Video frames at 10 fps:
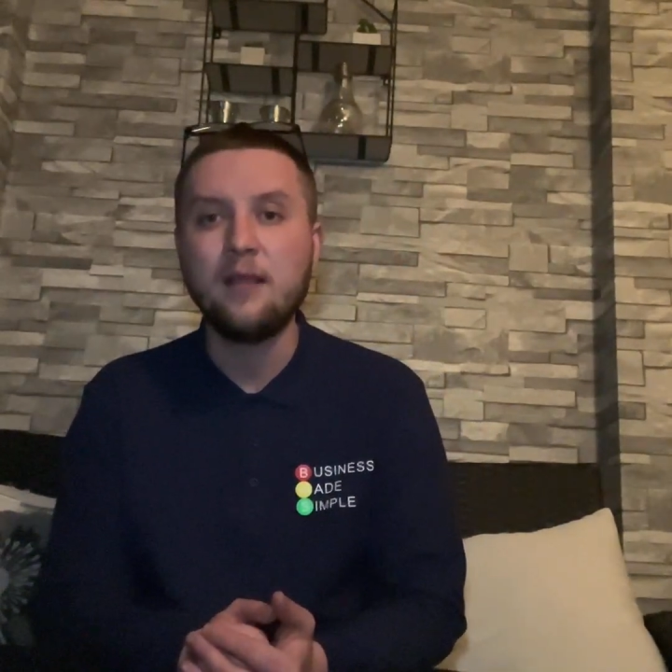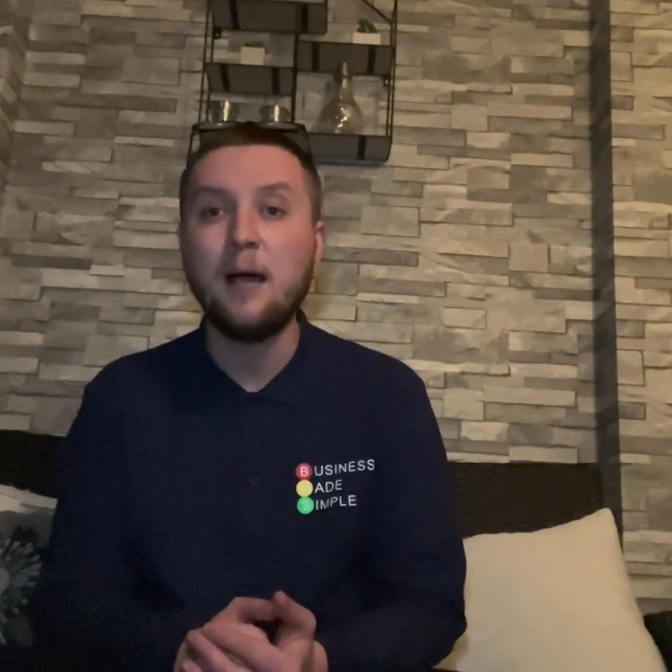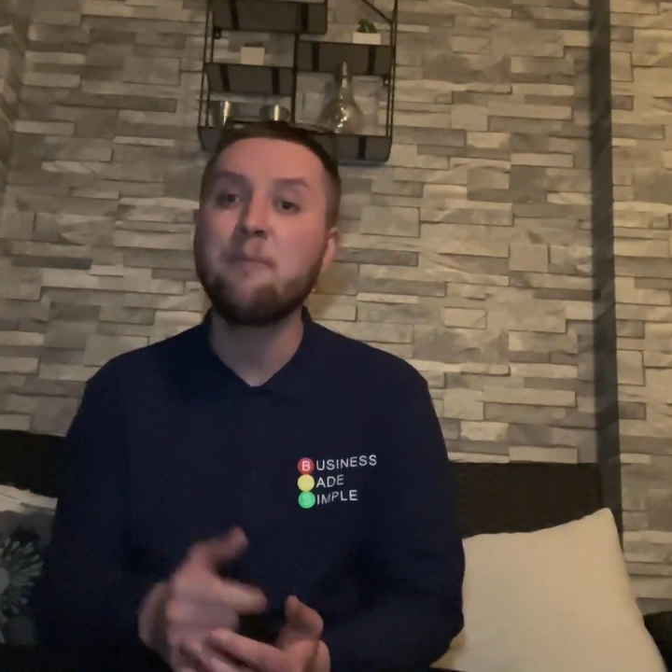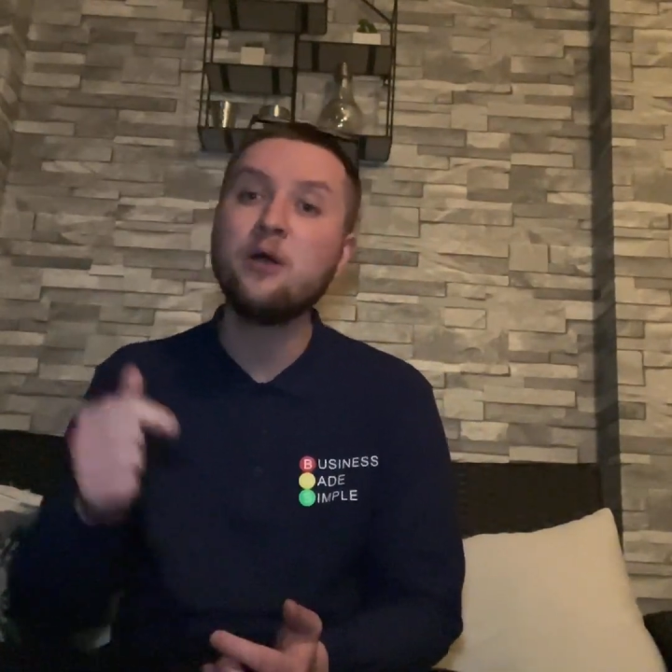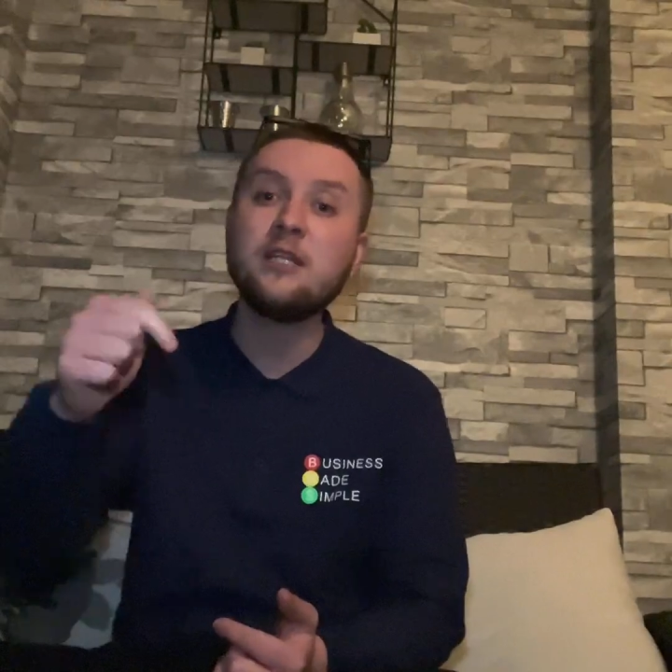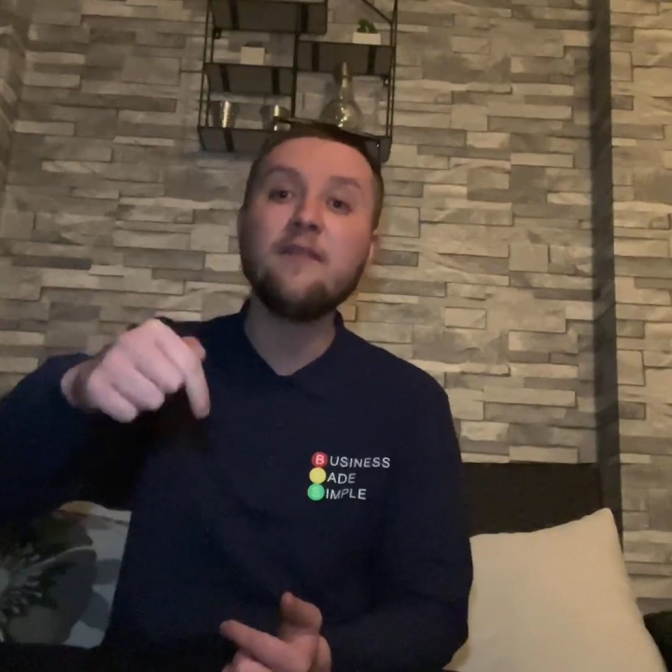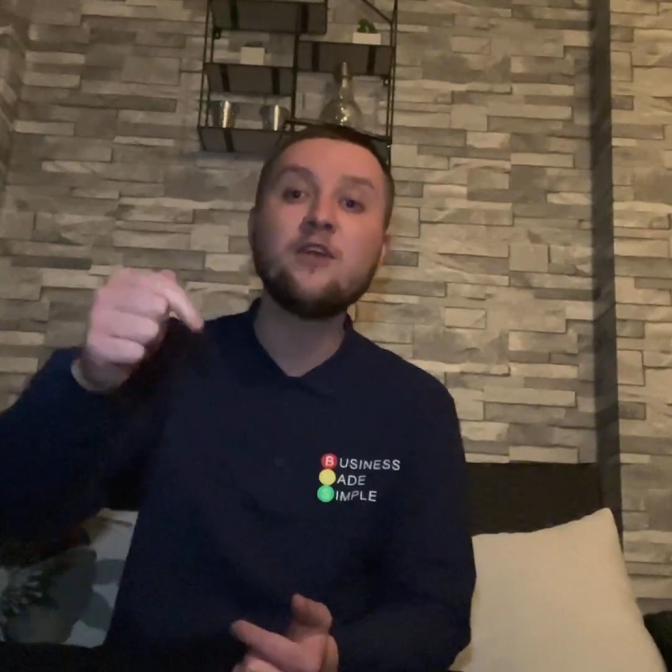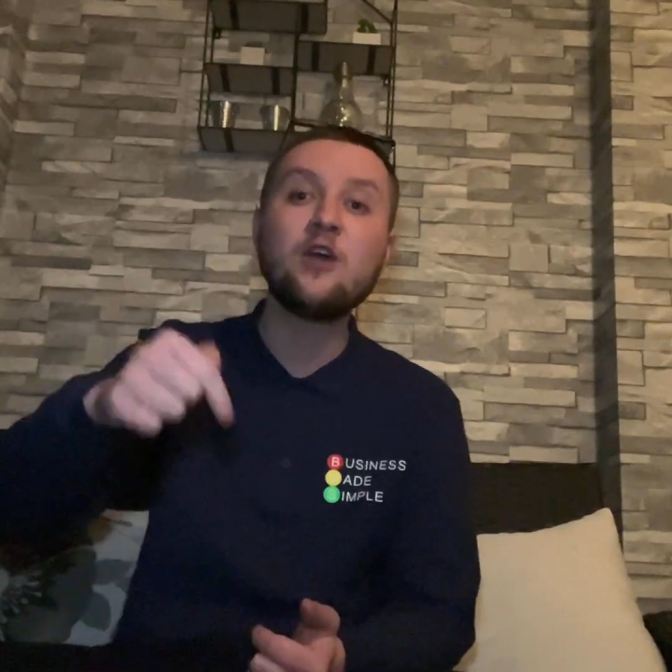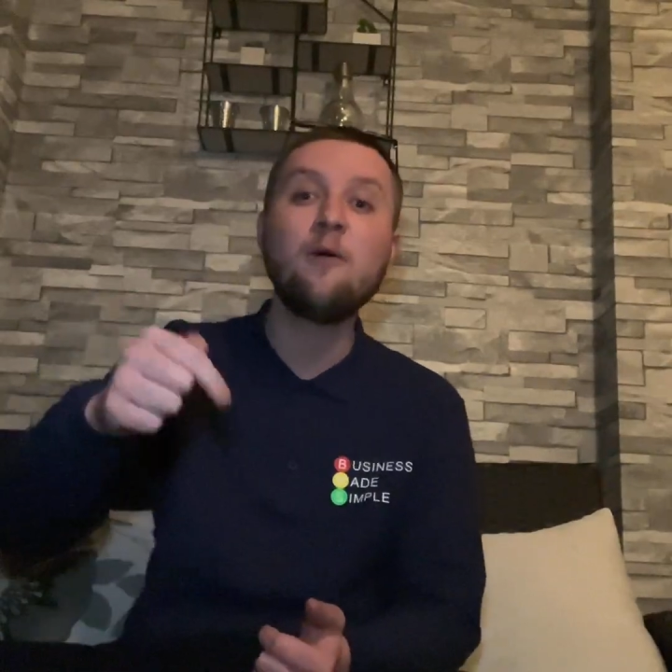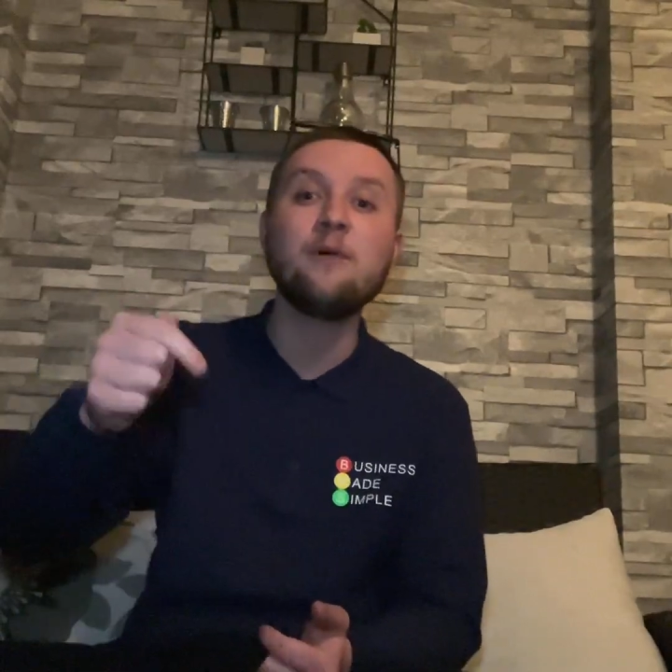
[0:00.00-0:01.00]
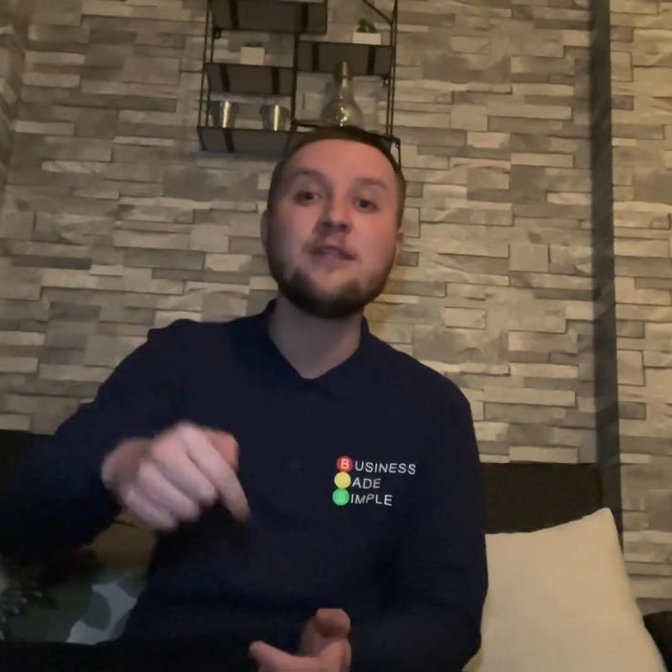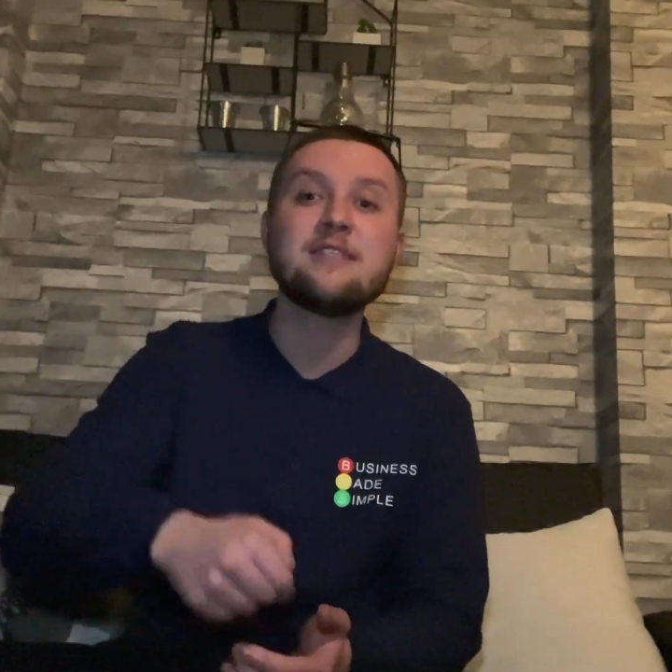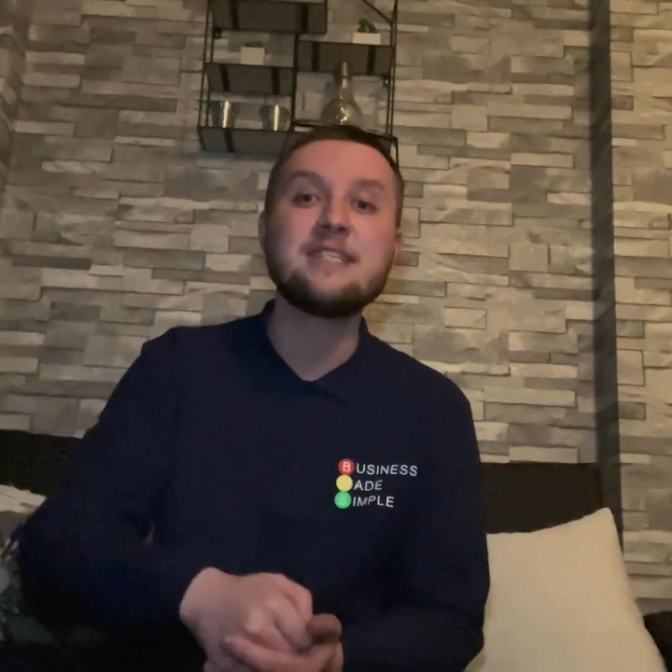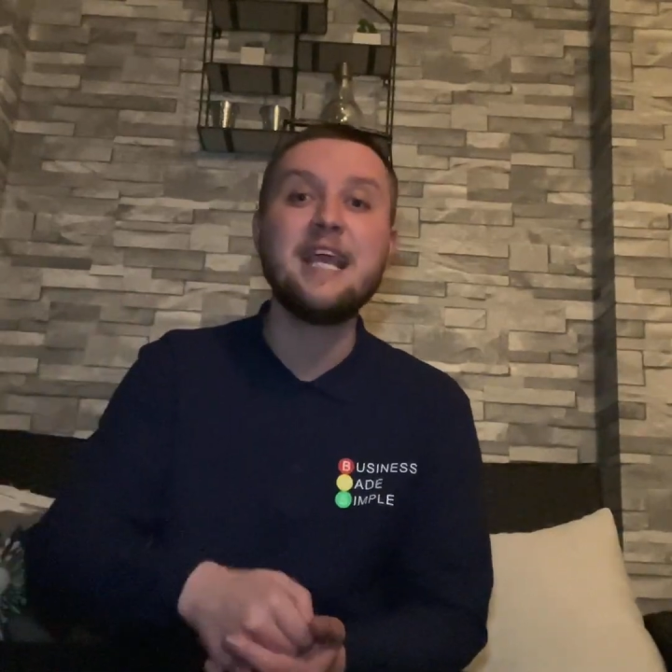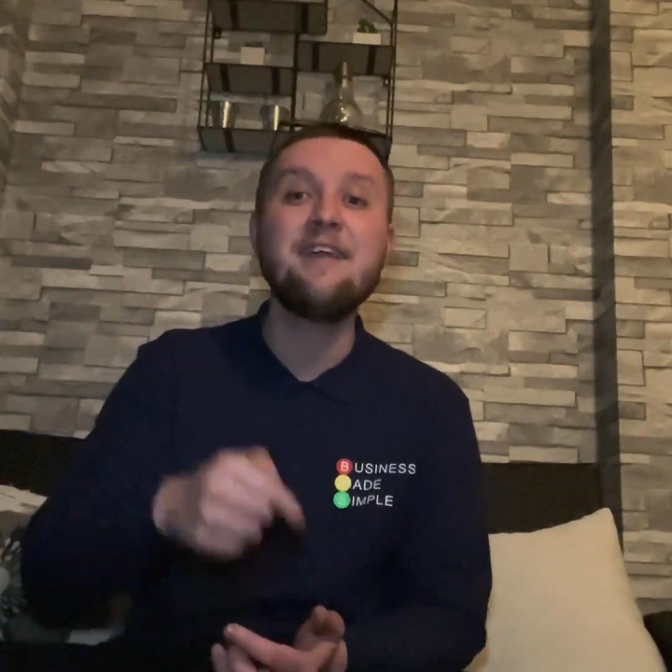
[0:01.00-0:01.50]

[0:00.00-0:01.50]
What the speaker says: and put down in the comments